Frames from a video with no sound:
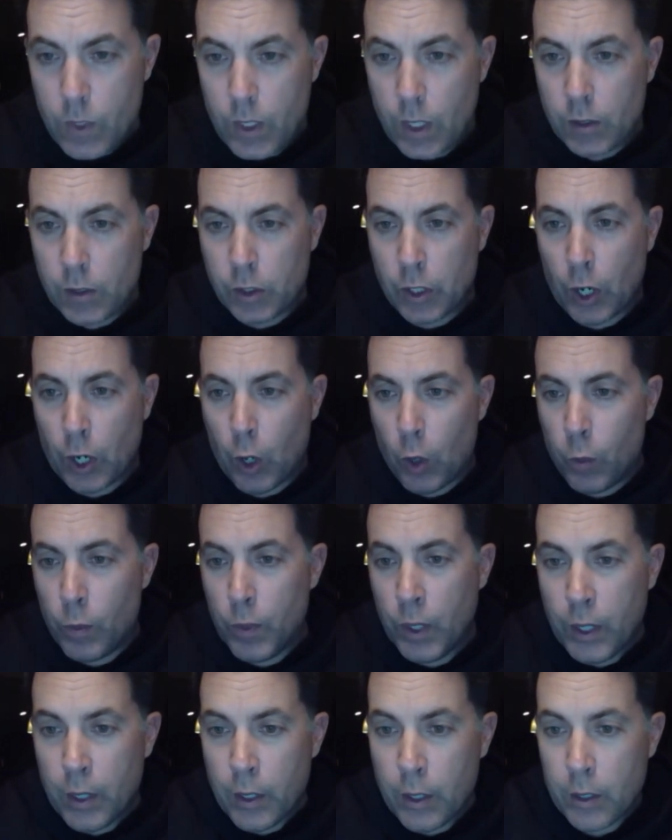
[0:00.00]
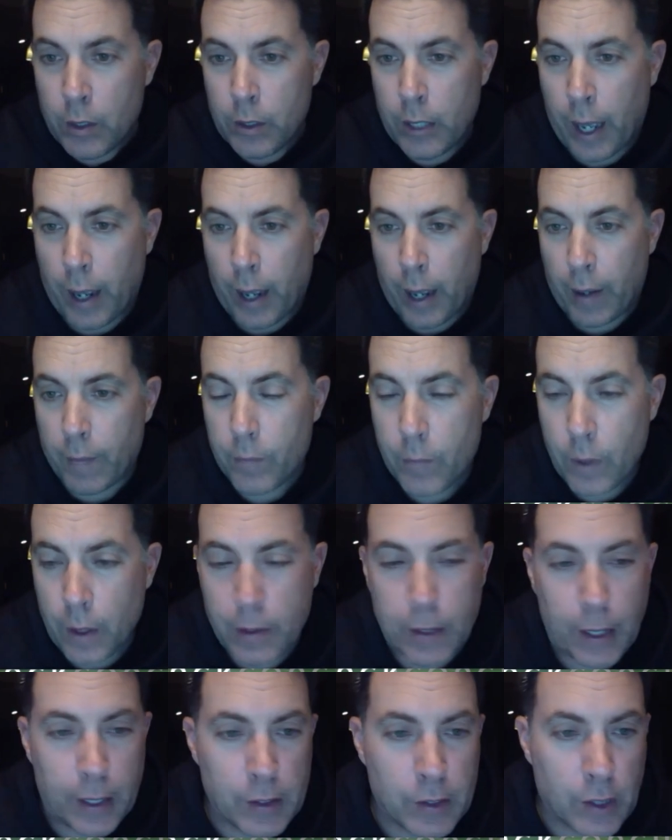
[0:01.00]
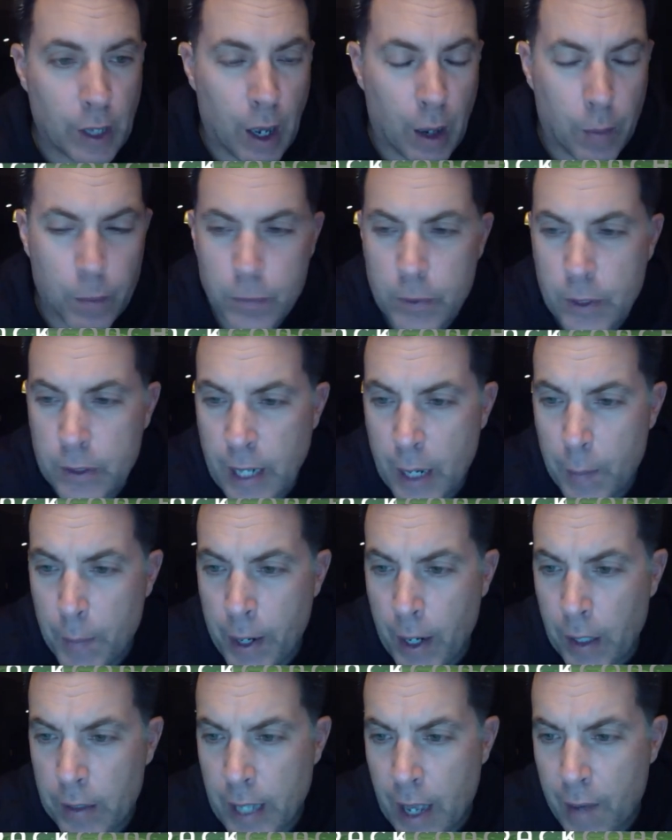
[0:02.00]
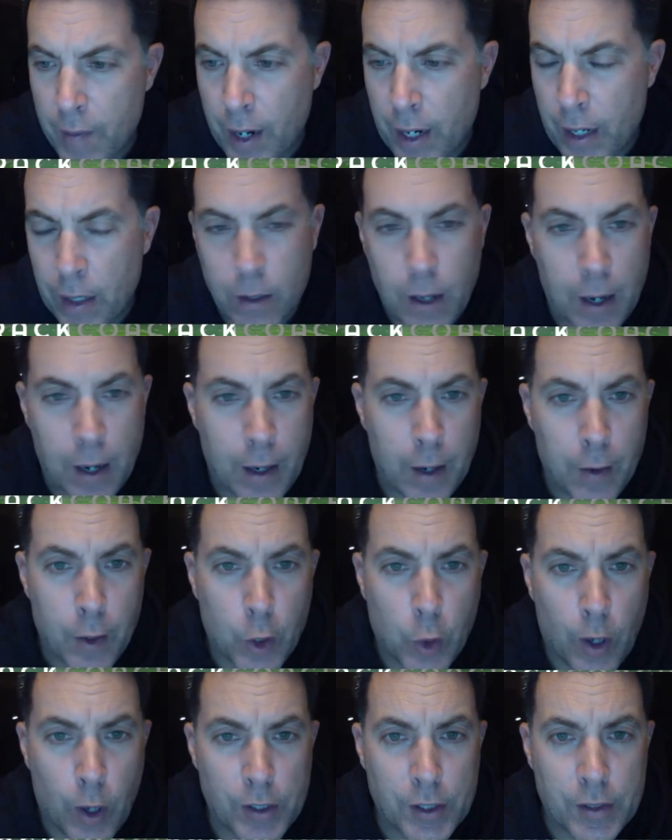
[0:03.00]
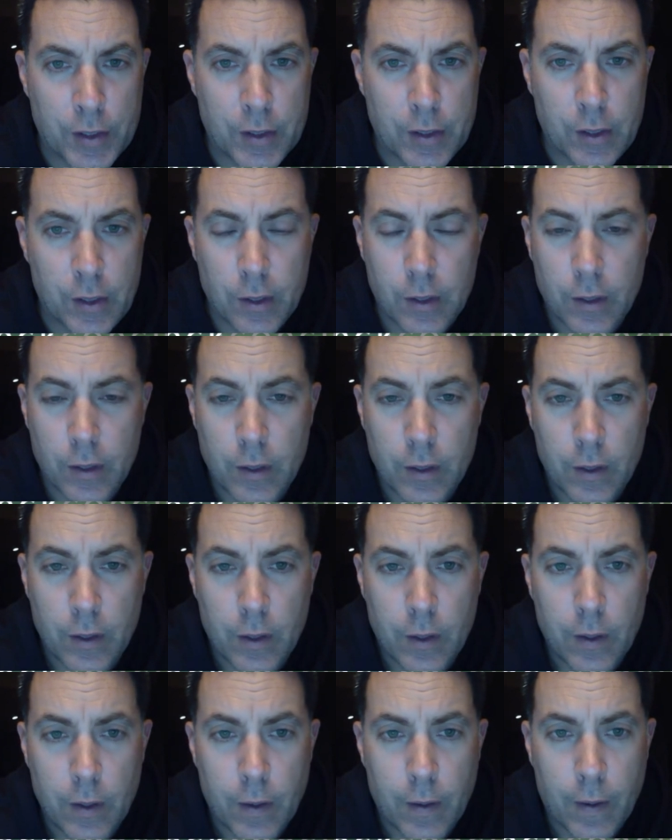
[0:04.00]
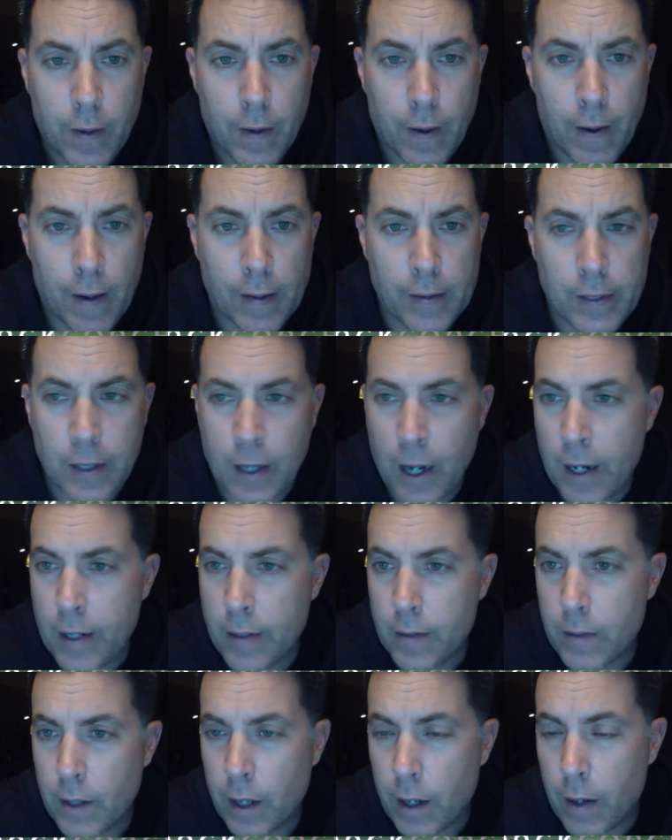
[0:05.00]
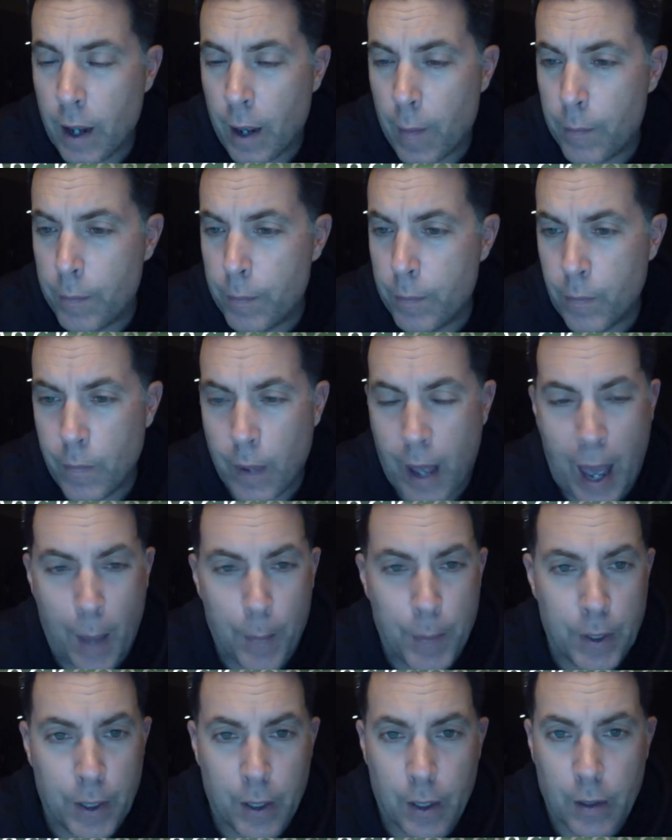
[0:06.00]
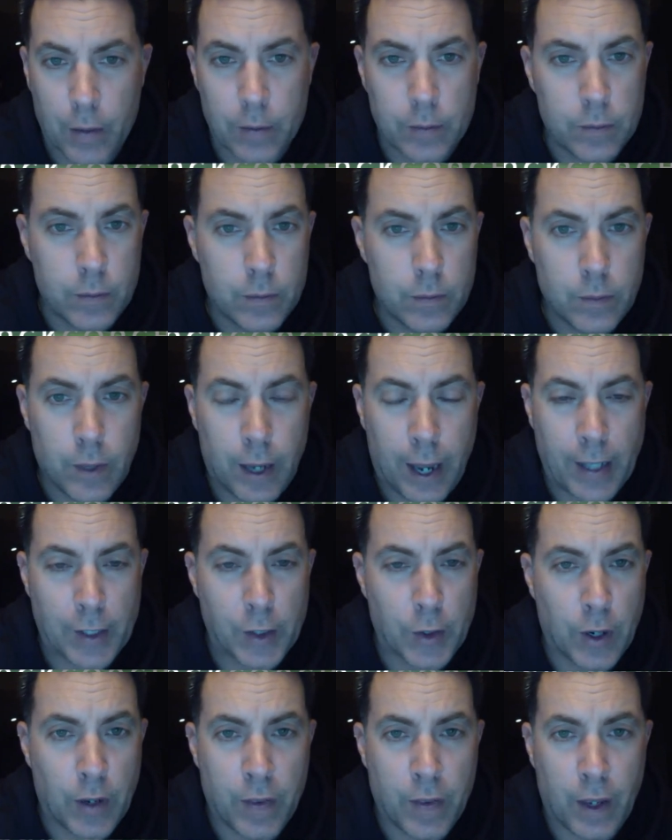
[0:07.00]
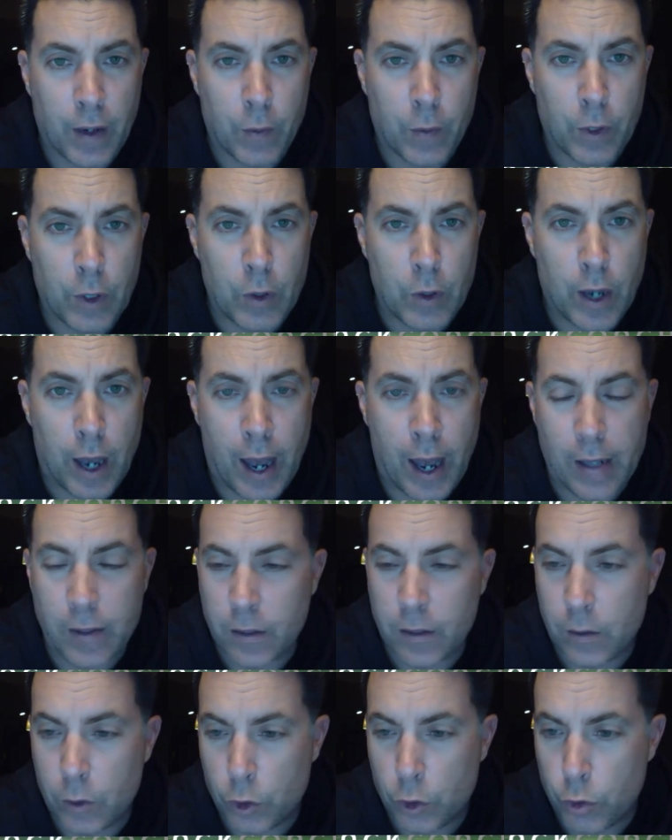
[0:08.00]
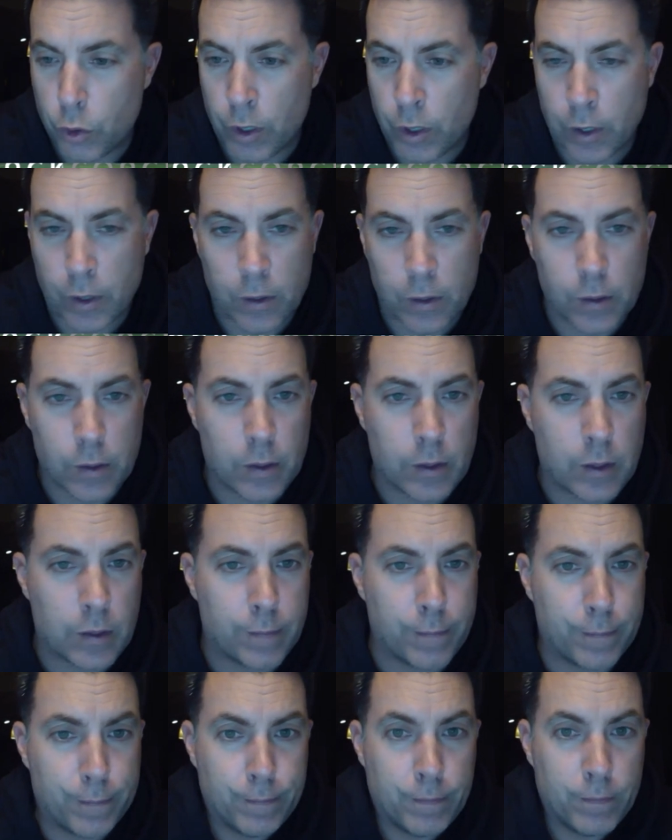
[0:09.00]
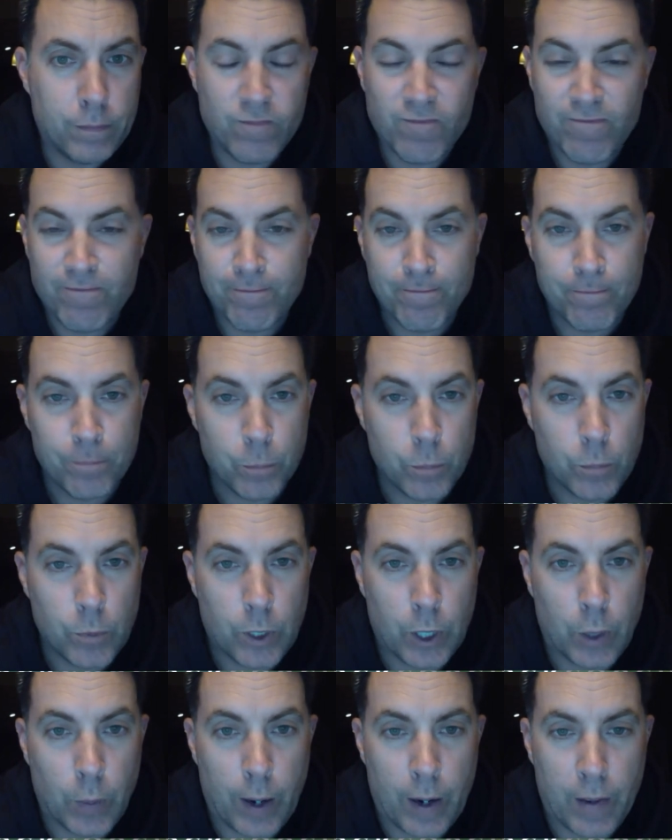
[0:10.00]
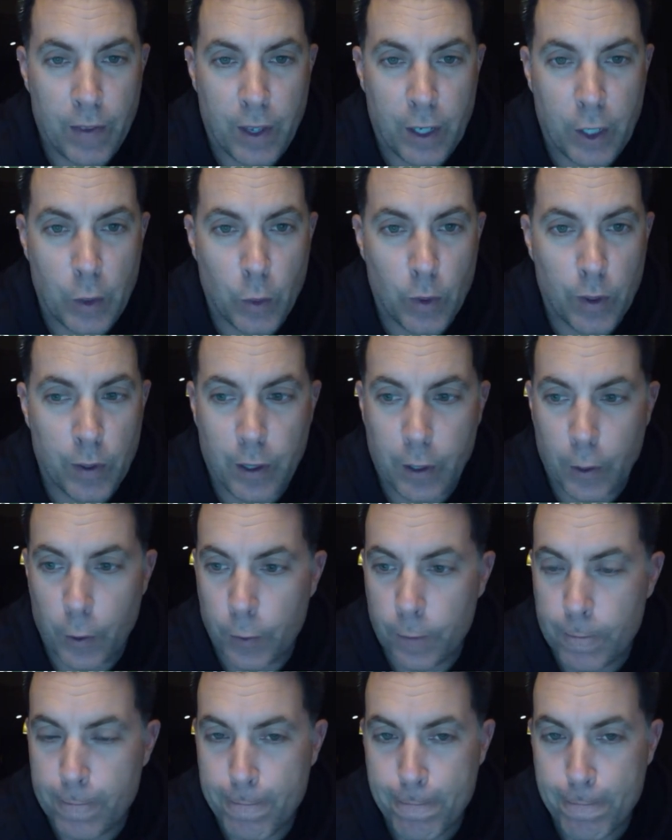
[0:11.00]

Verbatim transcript: so yeah, is um, does anybody else have any any other questions uh, tonight? I, am happy to answer anything with you guys, drills, you know, anything you want to do.